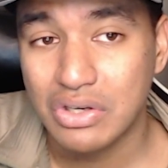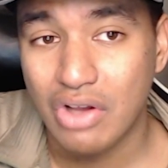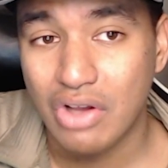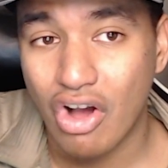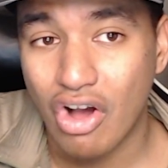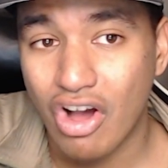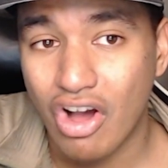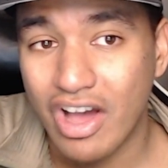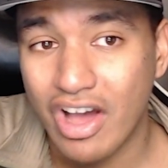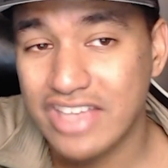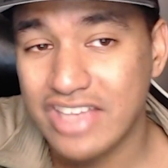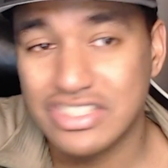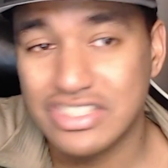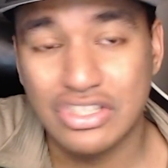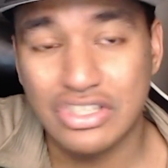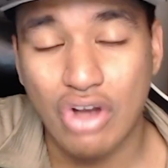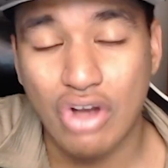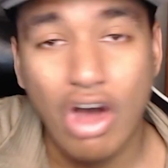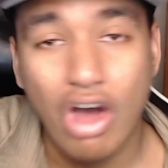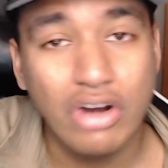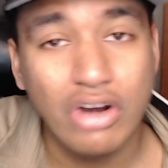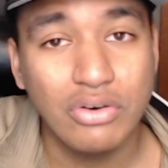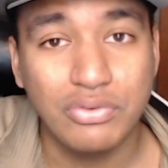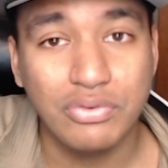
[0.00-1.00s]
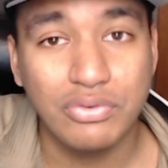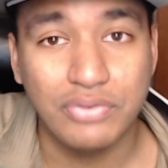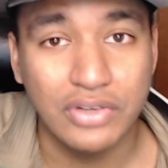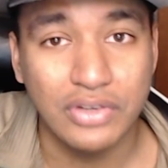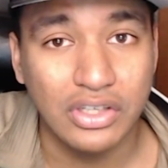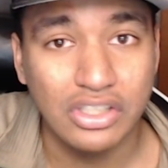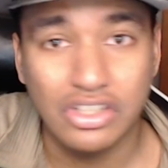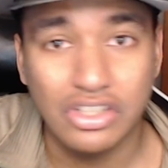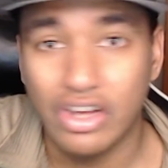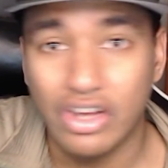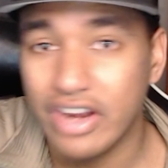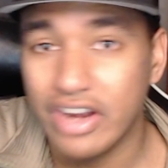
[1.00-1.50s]
as an
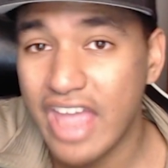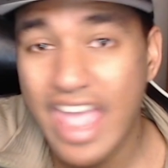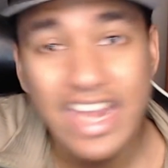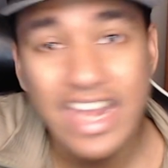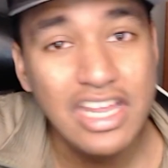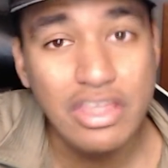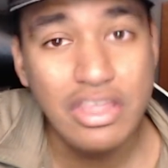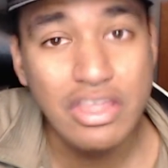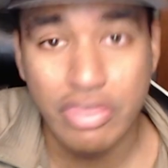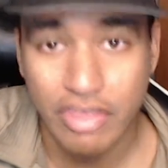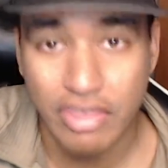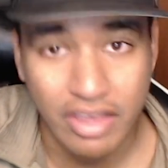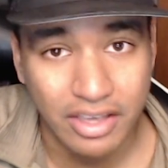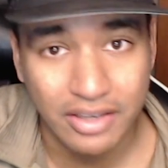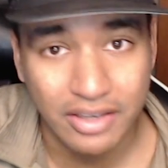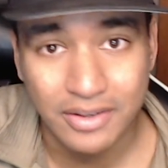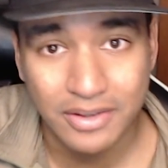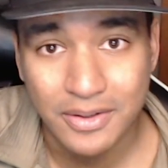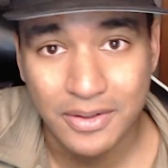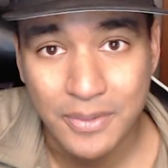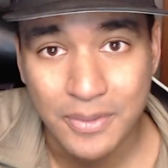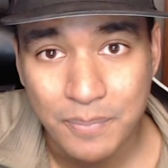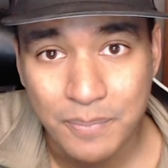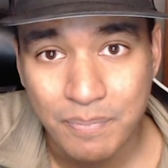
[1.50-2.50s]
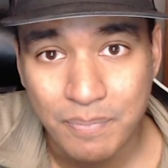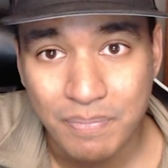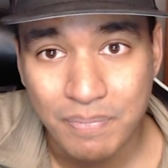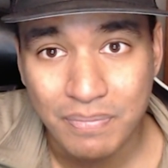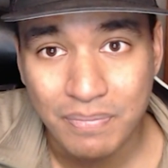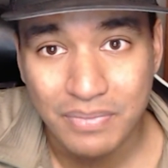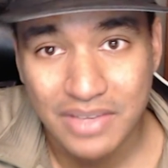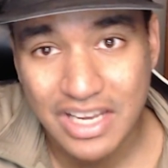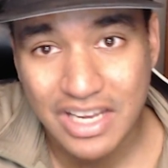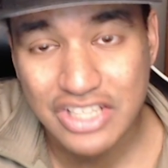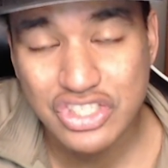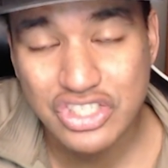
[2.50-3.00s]
autofill on anything,
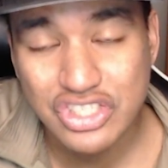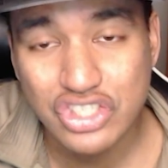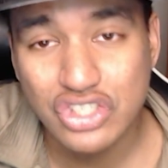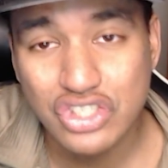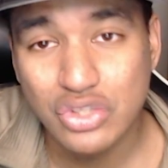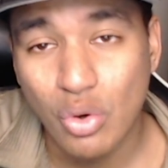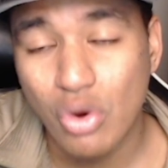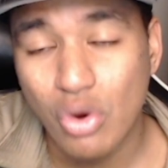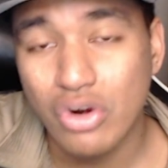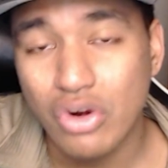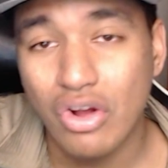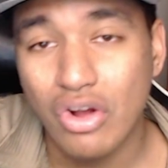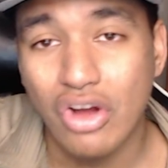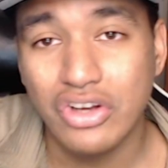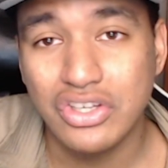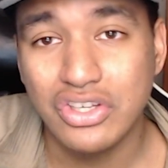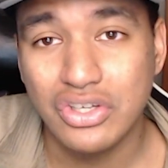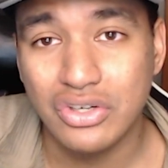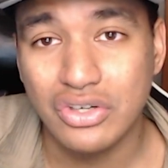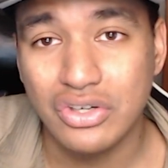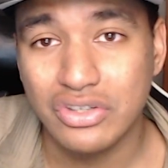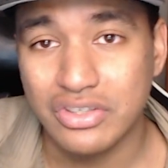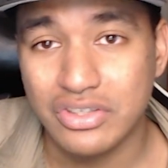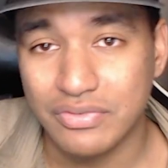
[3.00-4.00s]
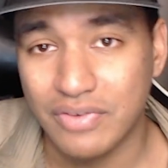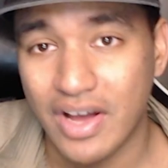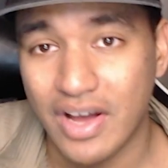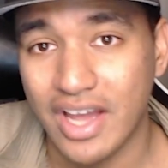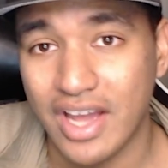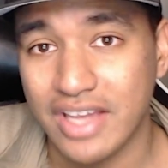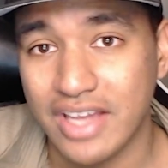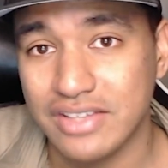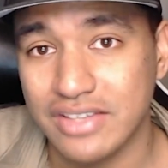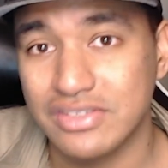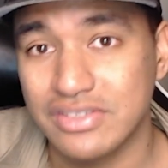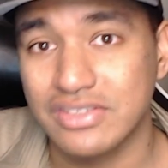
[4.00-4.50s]
it's stored on your
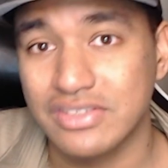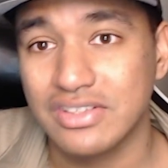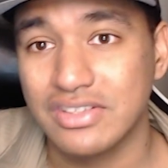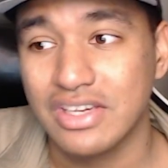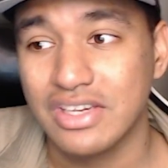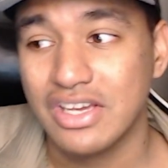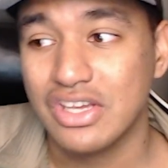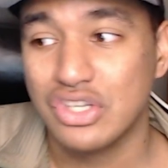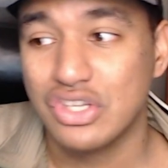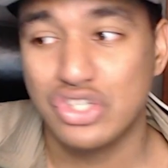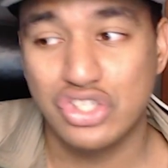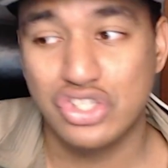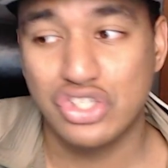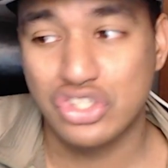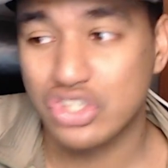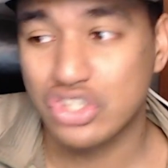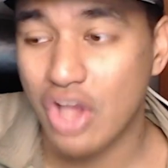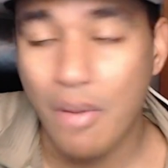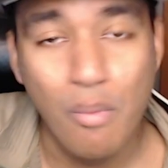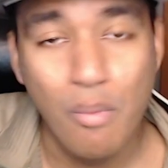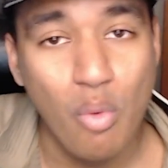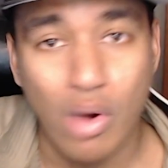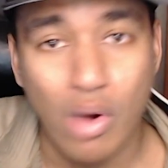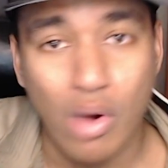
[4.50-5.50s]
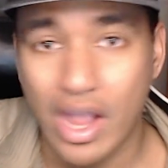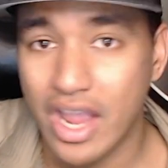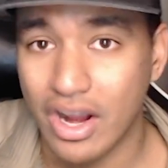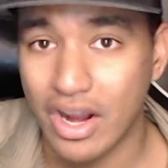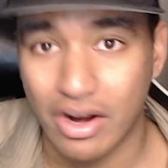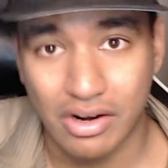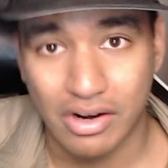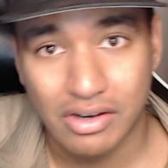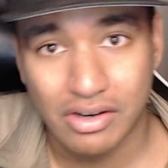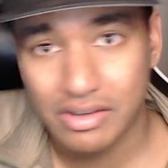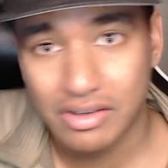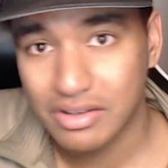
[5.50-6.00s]
device
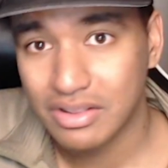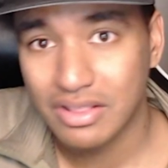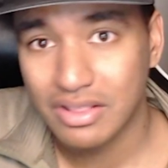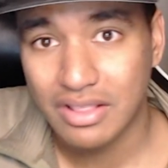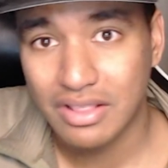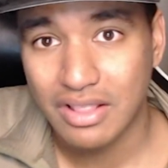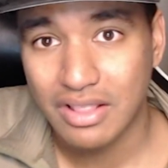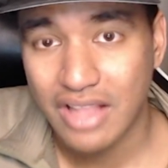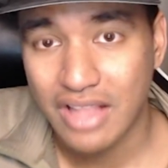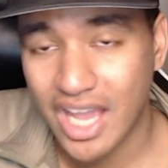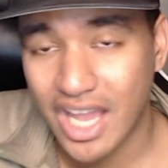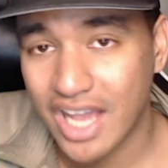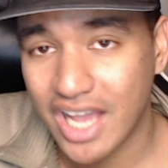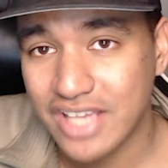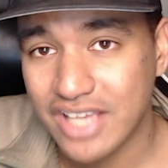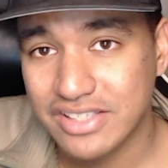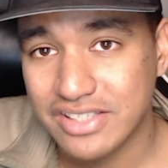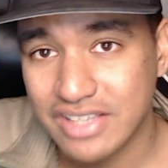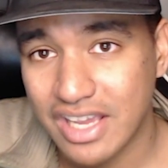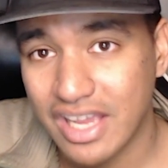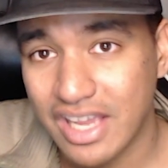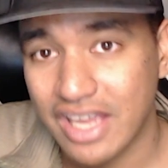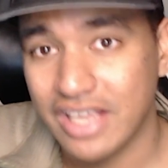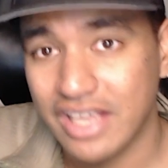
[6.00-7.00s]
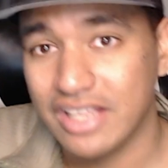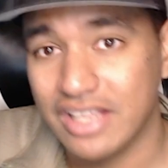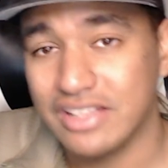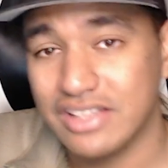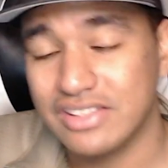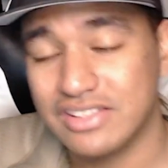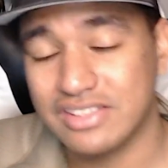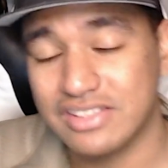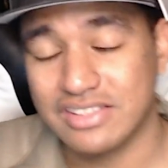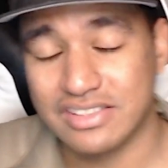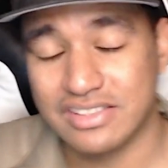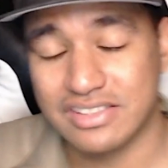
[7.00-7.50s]
somewhere as a
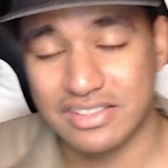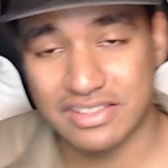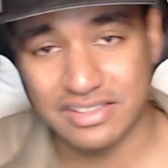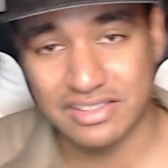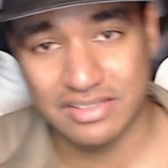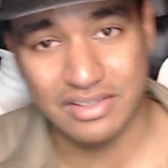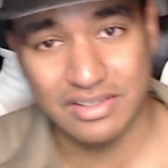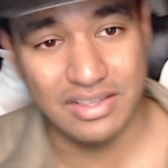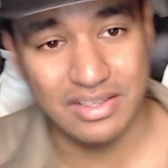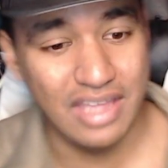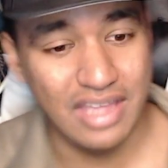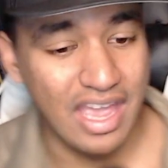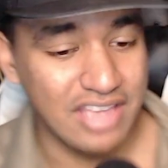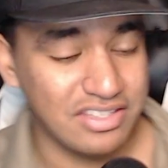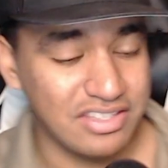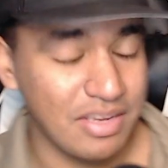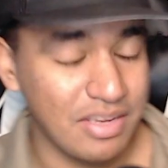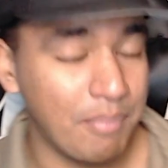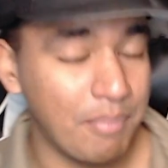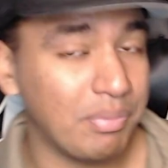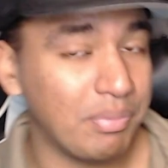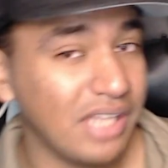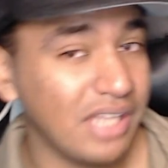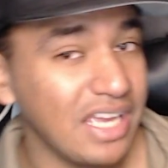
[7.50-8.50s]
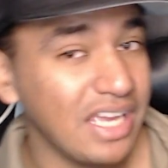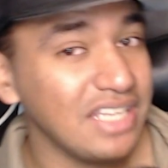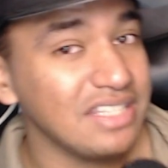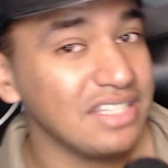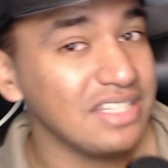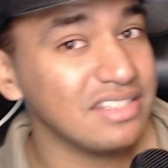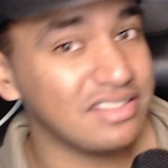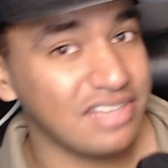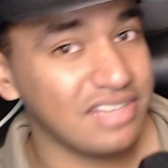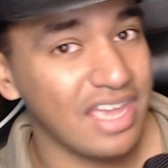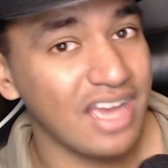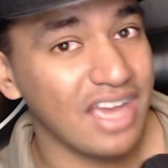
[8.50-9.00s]
plain
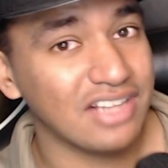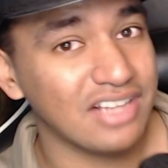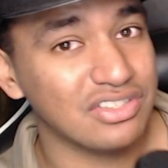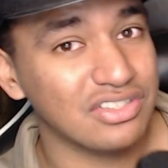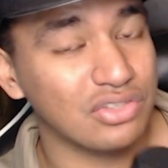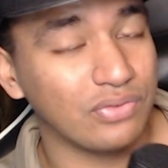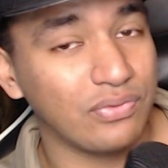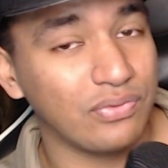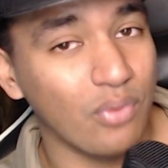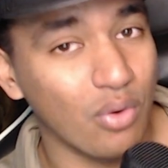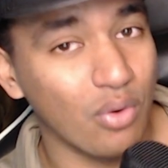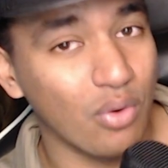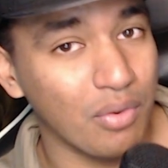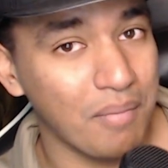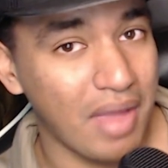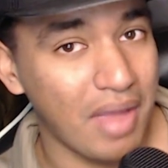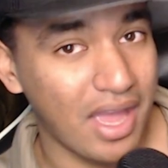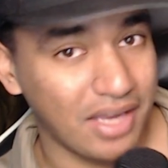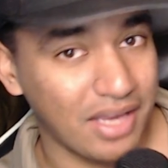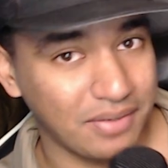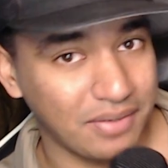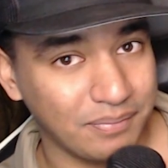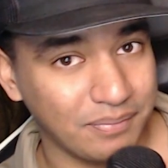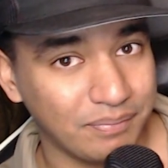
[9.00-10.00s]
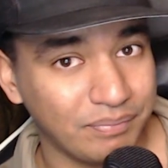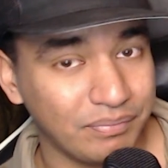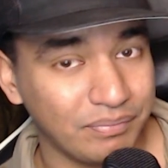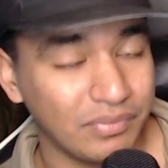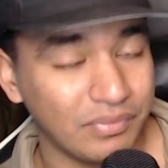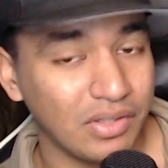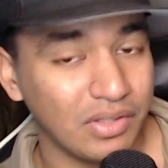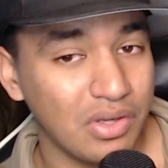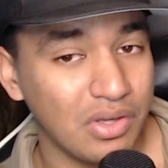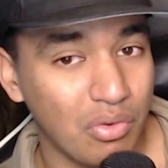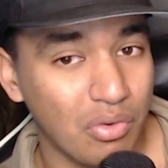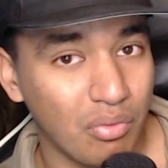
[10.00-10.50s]
text format,
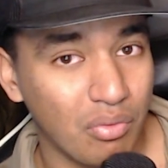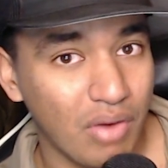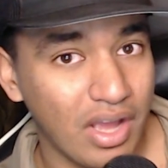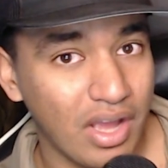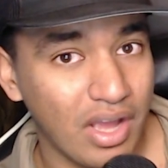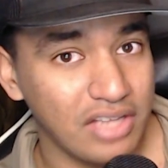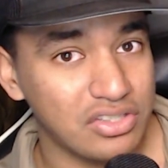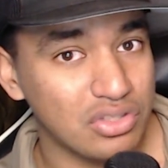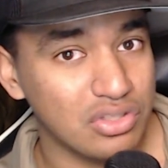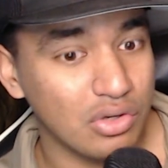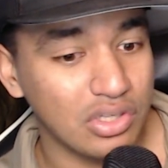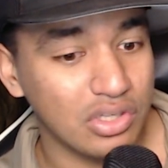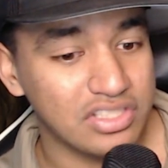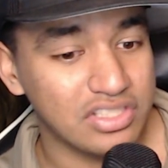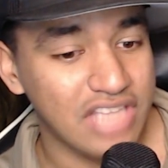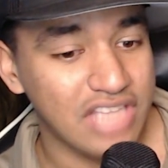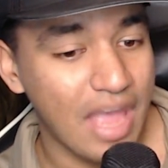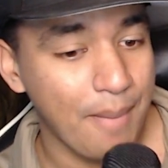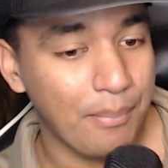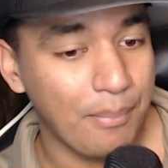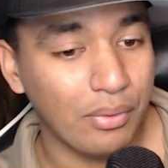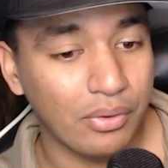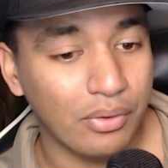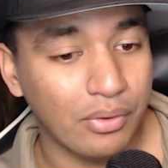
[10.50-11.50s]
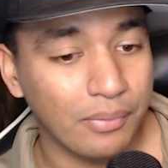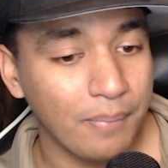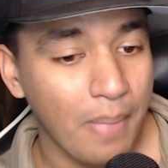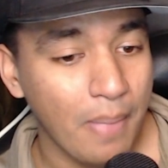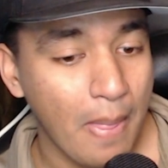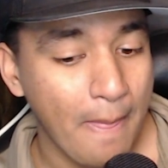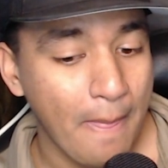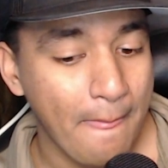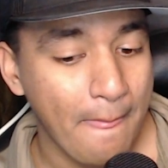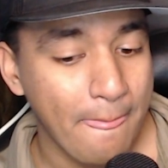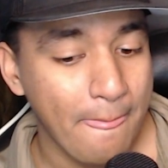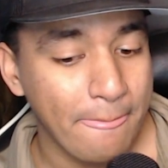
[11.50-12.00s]
right? So example,
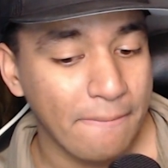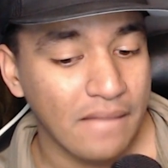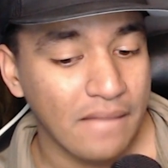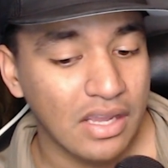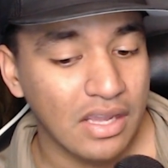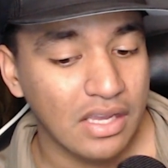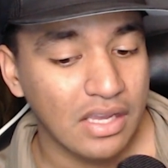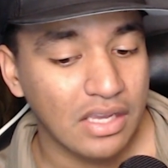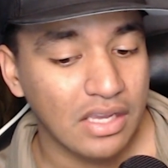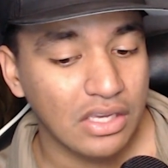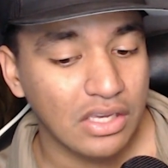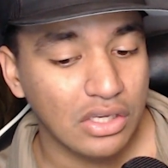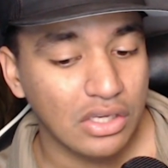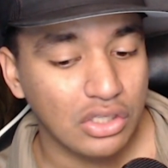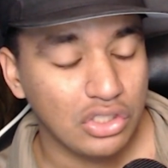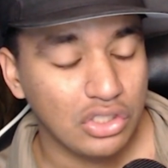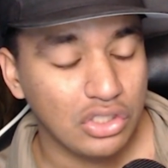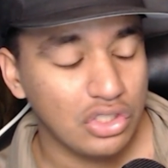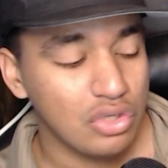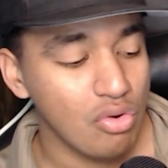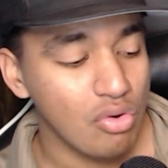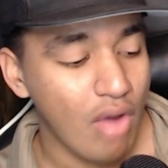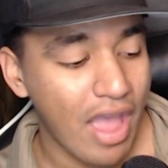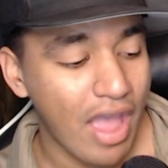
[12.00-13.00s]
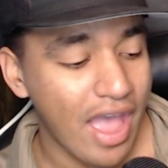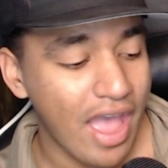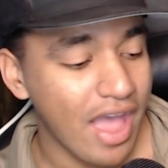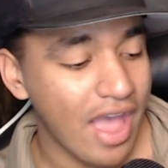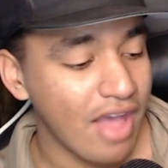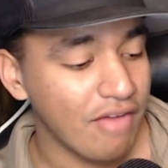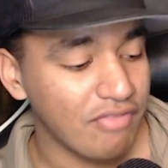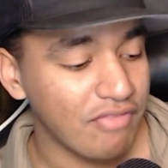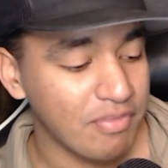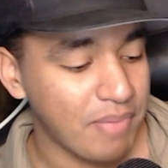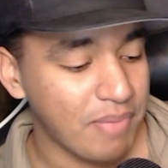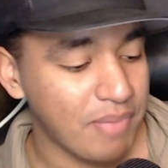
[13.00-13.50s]
you
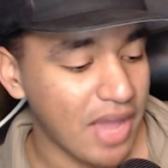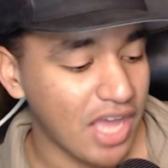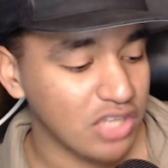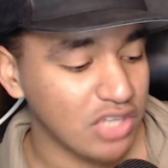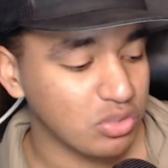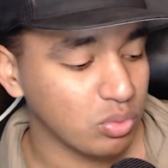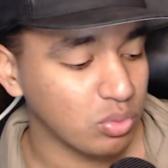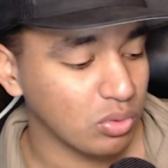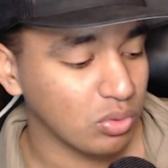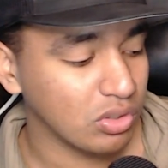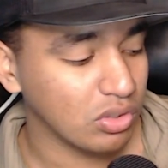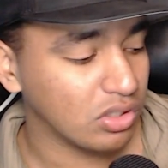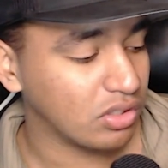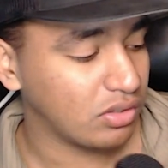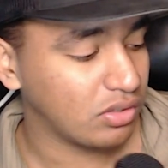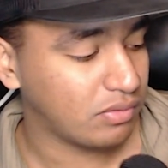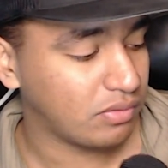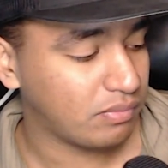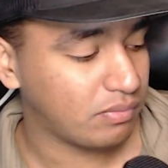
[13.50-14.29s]
have a password